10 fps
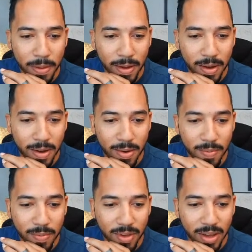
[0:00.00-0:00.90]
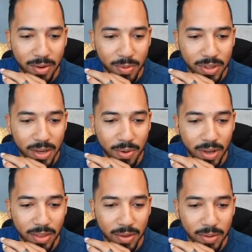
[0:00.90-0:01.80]
on what
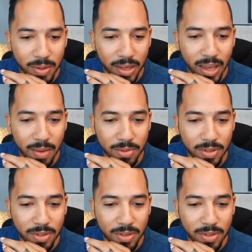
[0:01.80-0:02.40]
they came